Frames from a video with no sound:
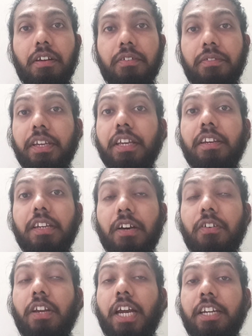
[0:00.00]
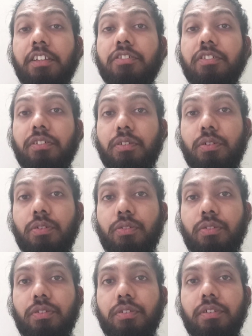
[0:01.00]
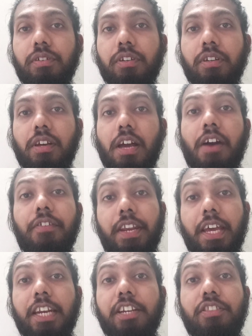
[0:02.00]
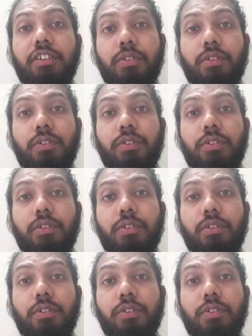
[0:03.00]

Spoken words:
Where our attention goes, our energy